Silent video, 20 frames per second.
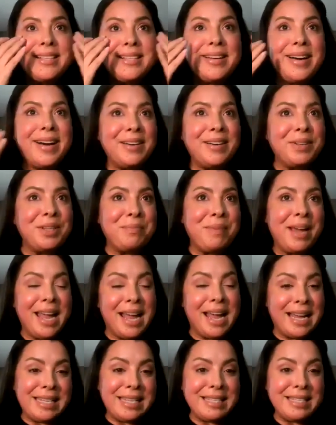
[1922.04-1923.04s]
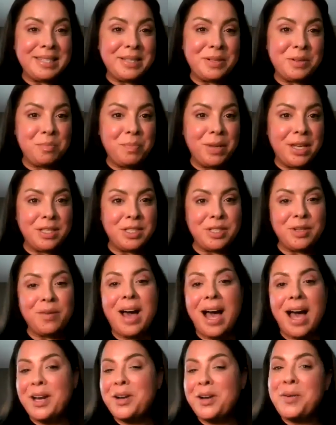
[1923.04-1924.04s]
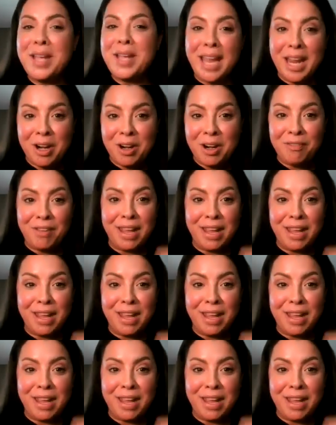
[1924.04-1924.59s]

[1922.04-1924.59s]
talk with my eyes a little bit. So I don't care if